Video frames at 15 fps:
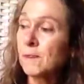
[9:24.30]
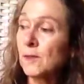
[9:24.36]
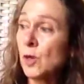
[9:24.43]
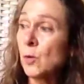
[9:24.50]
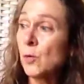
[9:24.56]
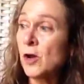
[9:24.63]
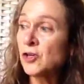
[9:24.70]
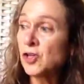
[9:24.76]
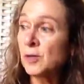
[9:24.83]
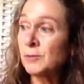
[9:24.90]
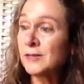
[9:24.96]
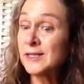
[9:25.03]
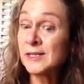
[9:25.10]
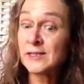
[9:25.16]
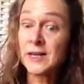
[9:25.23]
And why should it
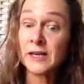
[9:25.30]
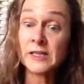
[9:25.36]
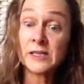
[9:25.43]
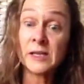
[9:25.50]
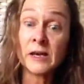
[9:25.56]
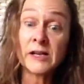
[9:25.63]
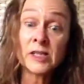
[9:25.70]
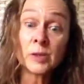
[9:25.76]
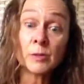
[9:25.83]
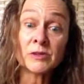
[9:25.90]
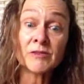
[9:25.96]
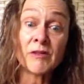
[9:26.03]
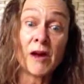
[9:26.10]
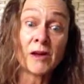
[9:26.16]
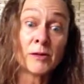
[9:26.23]
be dictated to us what's
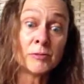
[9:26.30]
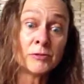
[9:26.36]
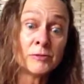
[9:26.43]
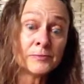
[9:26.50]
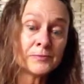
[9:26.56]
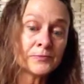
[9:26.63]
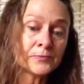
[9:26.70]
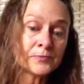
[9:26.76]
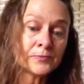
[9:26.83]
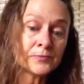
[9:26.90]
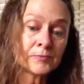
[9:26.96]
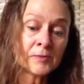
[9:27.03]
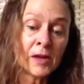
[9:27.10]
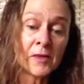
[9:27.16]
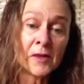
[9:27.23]
valuable?
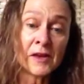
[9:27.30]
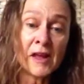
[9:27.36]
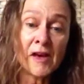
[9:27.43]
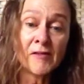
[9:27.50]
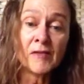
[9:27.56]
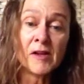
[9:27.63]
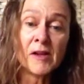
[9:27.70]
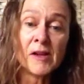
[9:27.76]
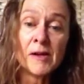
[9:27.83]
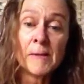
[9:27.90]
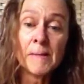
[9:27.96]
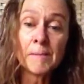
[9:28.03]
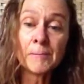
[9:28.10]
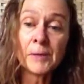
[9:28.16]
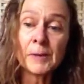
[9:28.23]
And then have
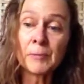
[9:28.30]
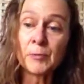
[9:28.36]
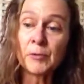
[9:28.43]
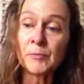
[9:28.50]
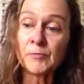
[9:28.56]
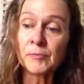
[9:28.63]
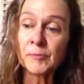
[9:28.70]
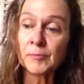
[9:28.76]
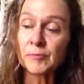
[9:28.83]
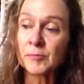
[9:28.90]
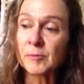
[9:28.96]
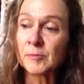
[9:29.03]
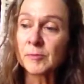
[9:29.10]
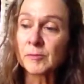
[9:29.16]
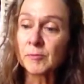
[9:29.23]
people,
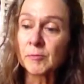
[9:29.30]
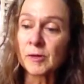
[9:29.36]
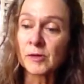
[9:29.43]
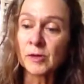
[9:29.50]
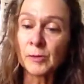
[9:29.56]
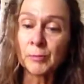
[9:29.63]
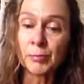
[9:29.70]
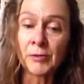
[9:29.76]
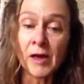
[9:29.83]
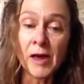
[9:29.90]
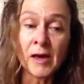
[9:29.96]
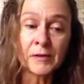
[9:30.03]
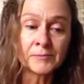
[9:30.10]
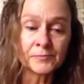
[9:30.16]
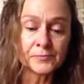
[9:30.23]
you know,
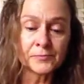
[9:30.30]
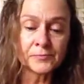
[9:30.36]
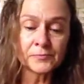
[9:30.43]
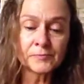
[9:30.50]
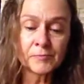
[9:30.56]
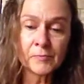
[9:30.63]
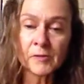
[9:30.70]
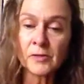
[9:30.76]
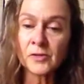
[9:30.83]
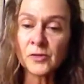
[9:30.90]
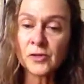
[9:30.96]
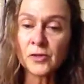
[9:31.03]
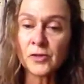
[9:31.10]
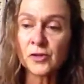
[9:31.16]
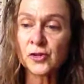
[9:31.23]
blood
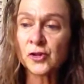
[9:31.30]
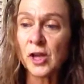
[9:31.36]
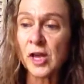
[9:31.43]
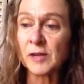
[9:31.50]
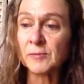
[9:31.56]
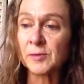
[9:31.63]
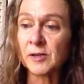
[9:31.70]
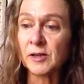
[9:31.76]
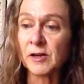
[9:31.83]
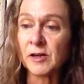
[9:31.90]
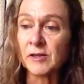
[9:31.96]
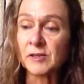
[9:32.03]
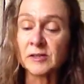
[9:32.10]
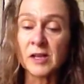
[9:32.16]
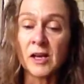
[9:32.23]
shed
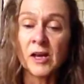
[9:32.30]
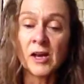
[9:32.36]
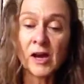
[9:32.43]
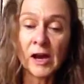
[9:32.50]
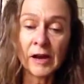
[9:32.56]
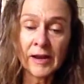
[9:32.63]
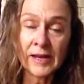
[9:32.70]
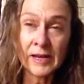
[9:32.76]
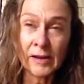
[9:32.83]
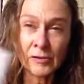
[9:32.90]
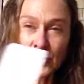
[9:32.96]
because... Okay, now